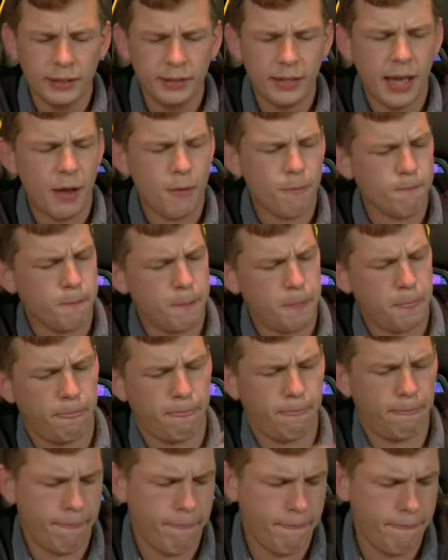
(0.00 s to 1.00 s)
Now,
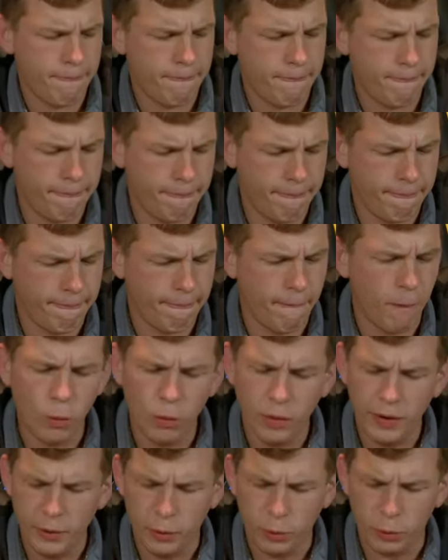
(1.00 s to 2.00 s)

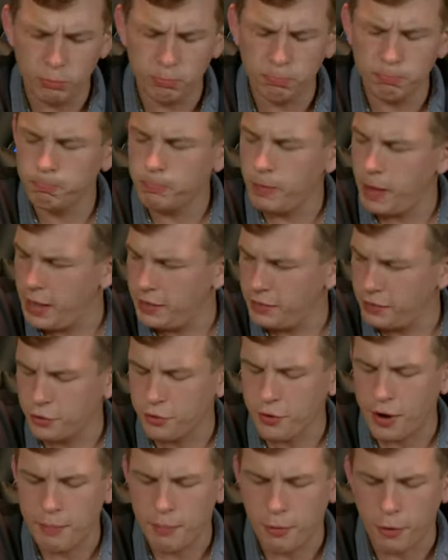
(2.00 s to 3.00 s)
all in all, it's a
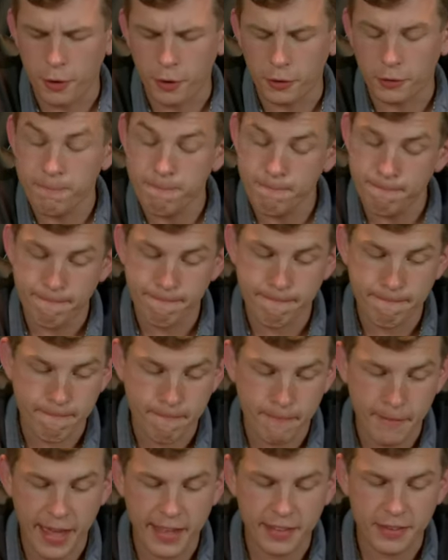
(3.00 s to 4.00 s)
great product.
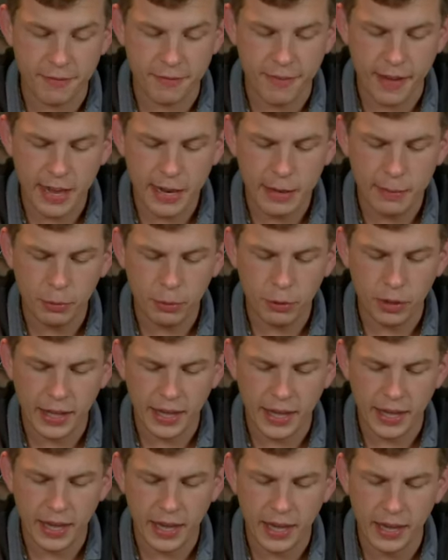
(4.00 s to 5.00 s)
It's available
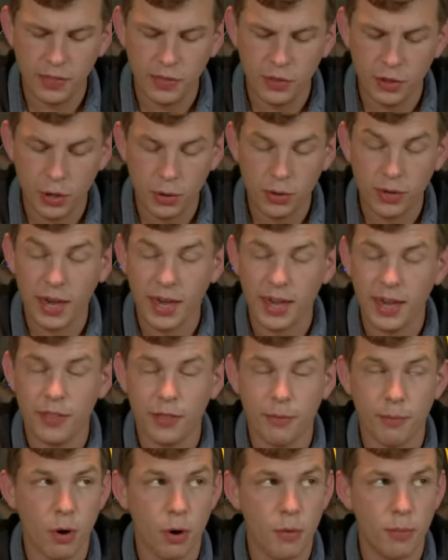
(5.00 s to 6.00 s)
here in the UK
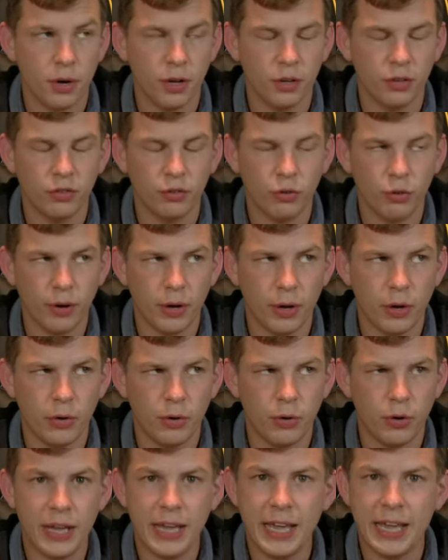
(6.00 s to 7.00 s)
at the moment. I saw it
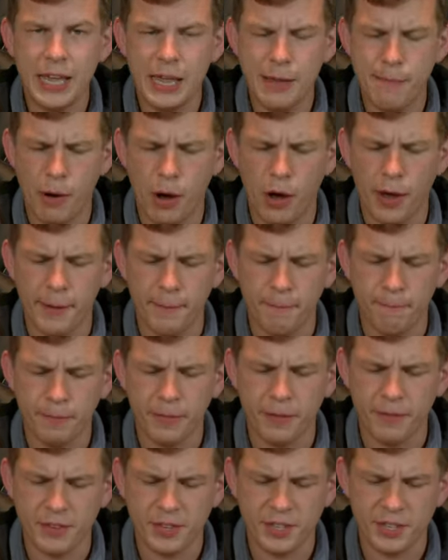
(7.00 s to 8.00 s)
on eBuyer
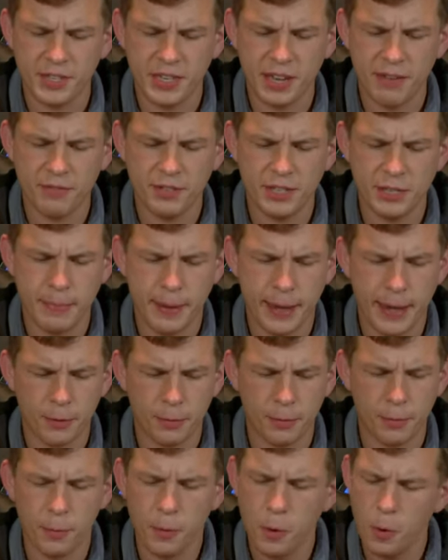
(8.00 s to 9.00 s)
for
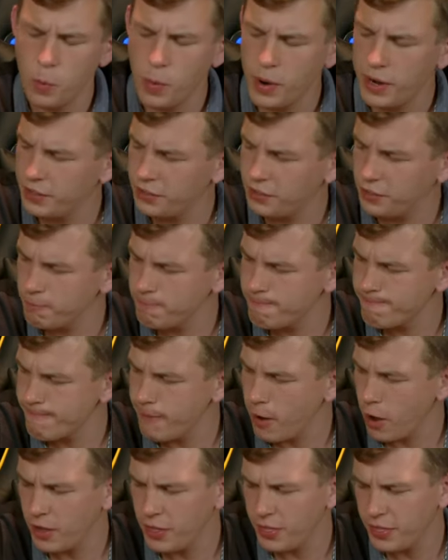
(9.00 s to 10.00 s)
£70, which
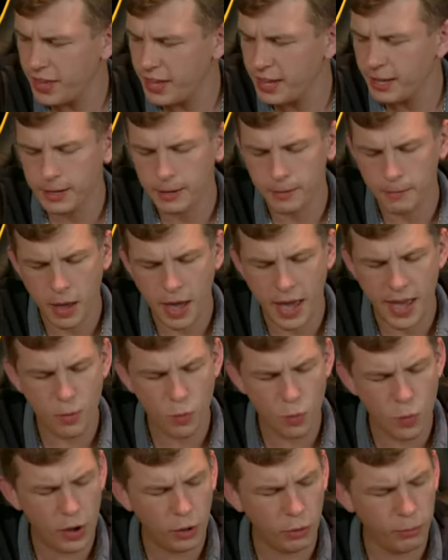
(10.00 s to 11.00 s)
I think a
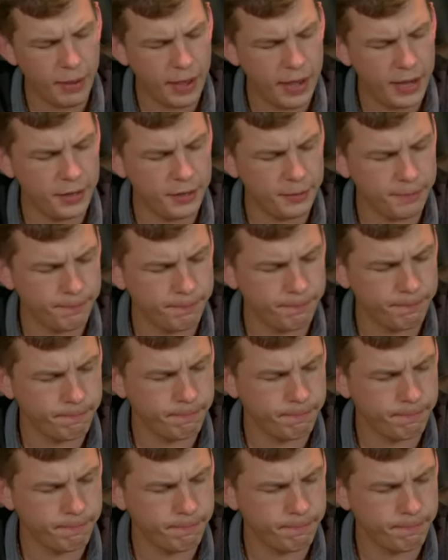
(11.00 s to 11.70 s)
well-made